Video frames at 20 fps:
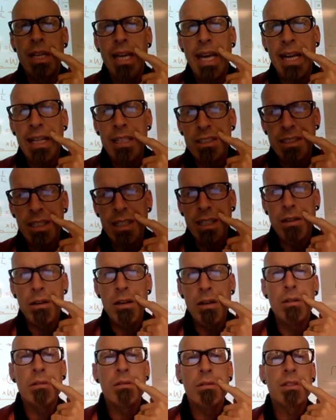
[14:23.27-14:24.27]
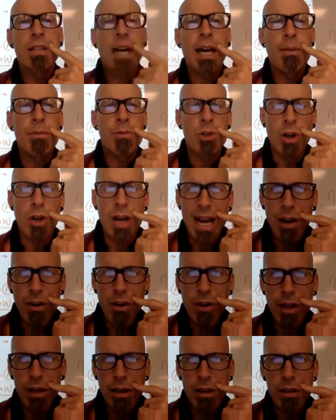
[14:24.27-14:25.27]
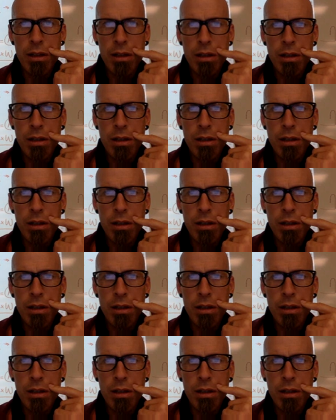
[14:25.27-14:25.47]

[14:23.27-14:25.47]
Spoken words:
And 0 times your area